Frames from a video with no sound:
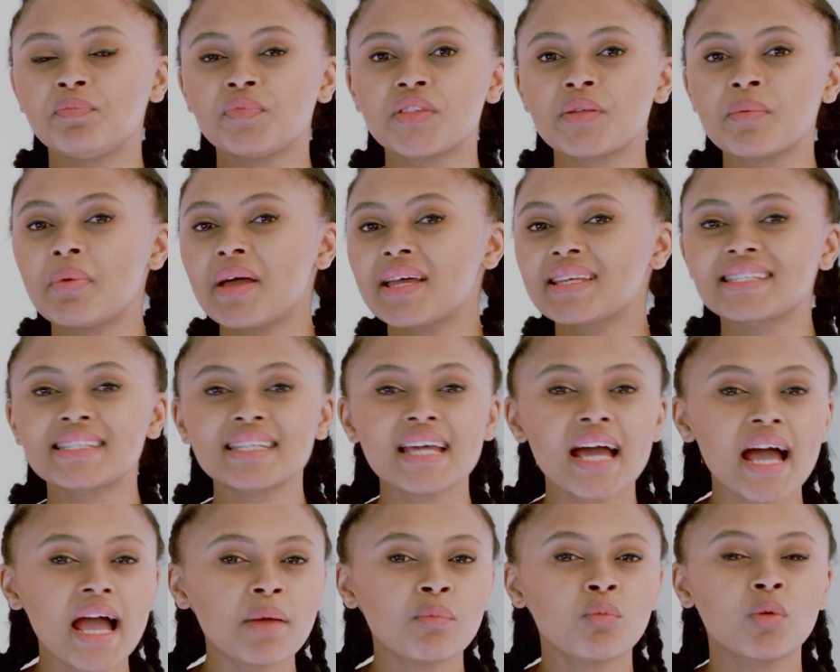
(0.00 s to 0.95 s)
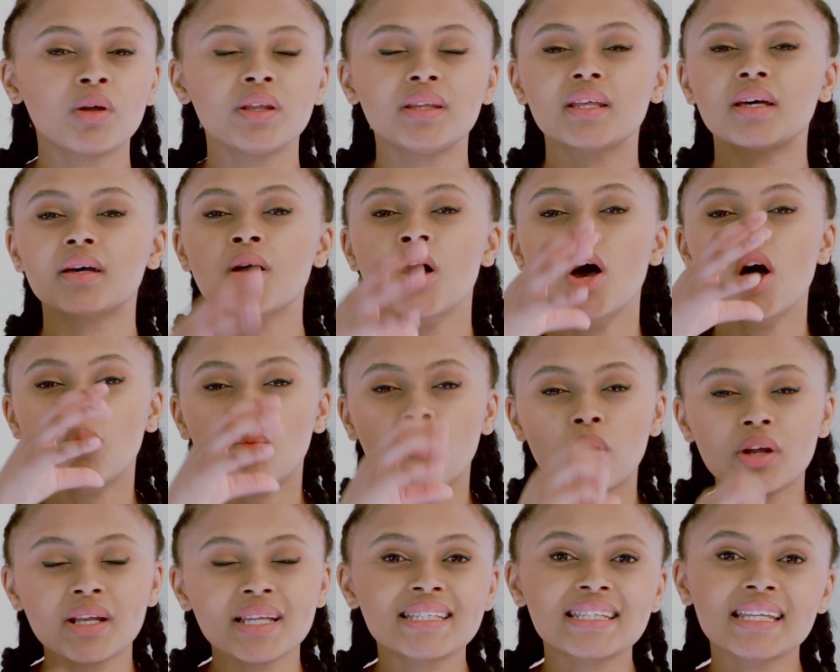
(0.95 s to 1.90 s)
the best time, when the
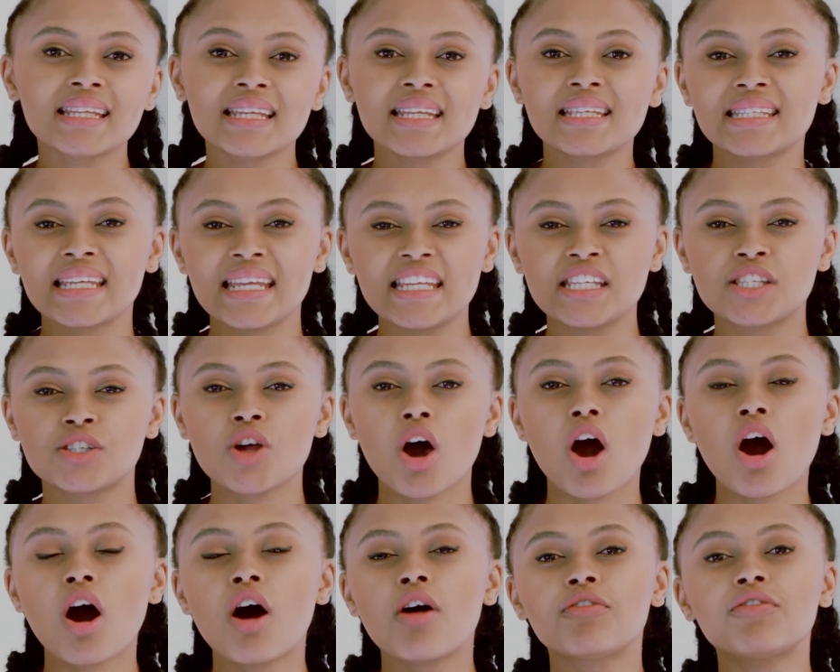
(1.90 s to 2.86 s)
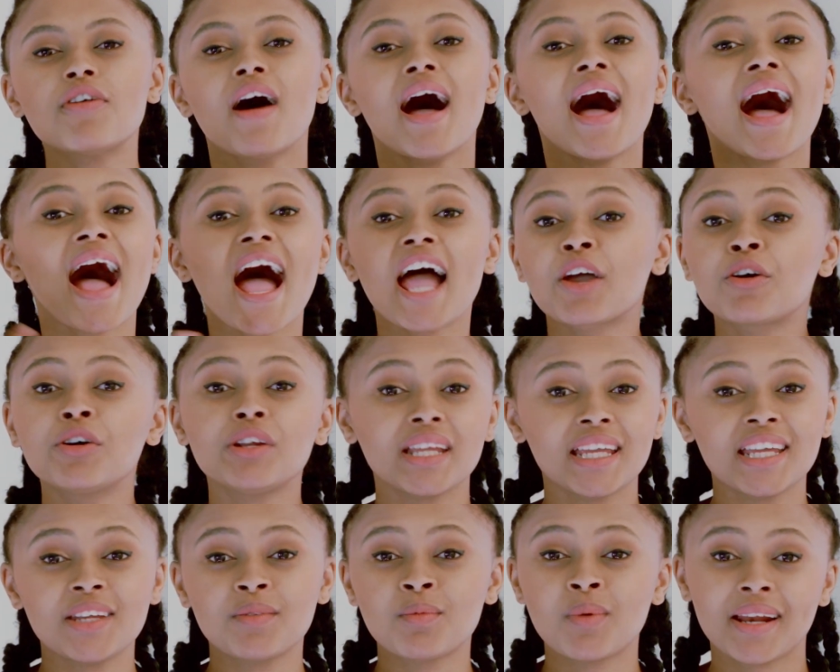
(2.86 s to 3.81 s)
morning sickness eased off. I could
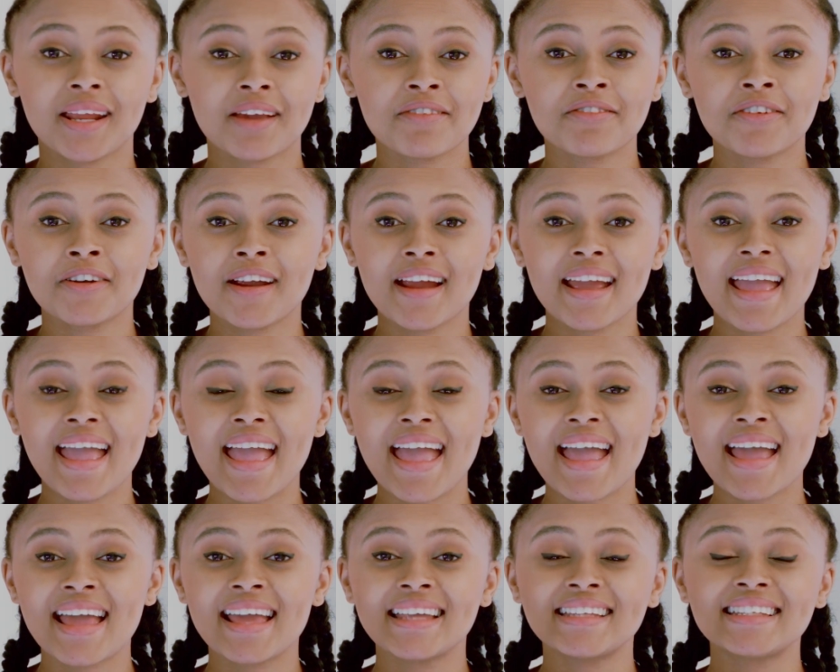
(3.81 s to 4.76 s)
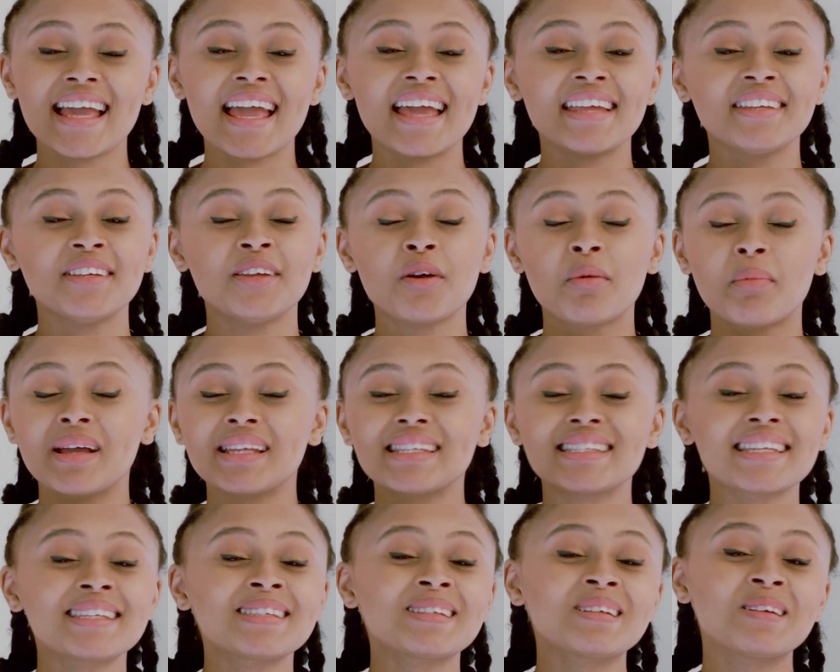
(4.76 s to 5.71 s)
eat whatever I had, and my
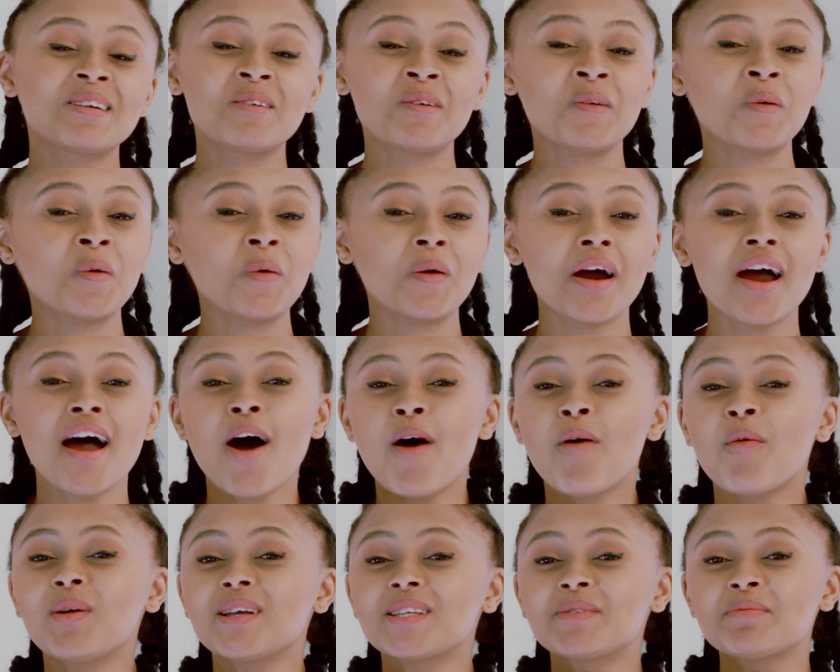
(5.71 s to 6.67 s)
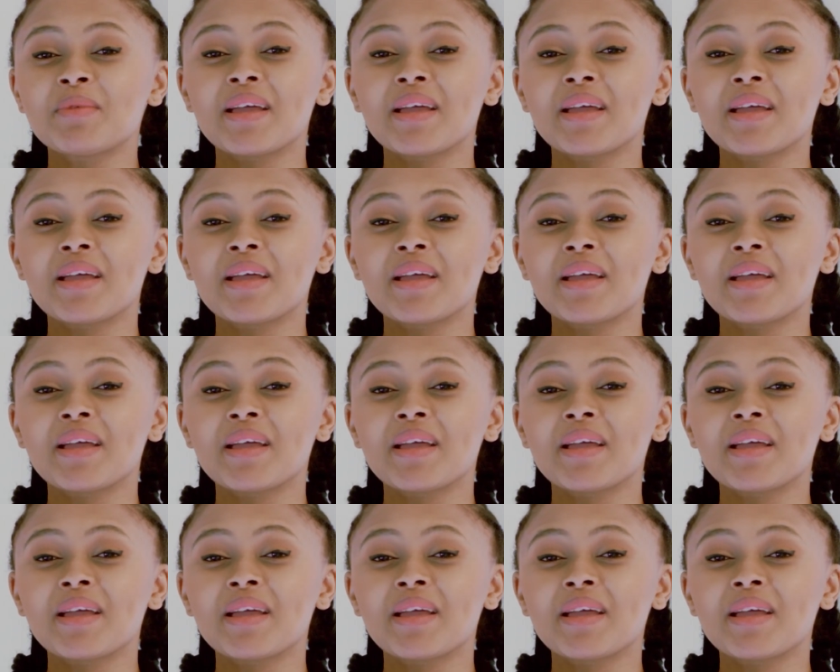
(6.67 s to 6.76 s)
sister-in-law was